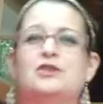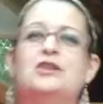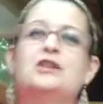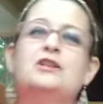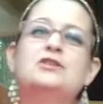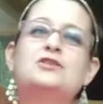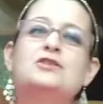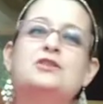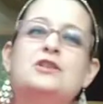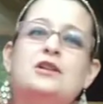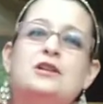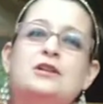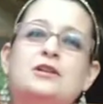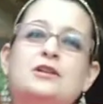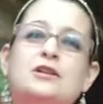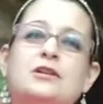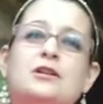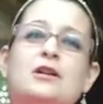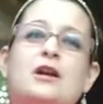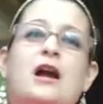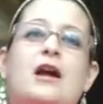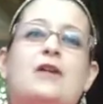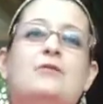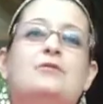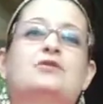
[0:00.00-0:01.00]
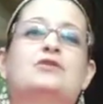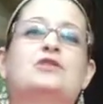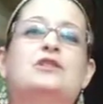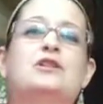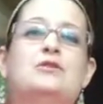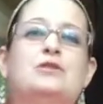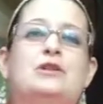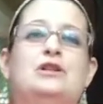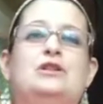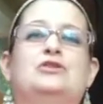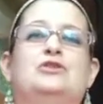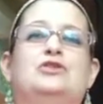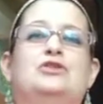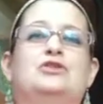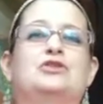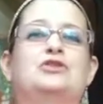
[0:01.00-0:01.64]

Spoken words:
This year, I was hearing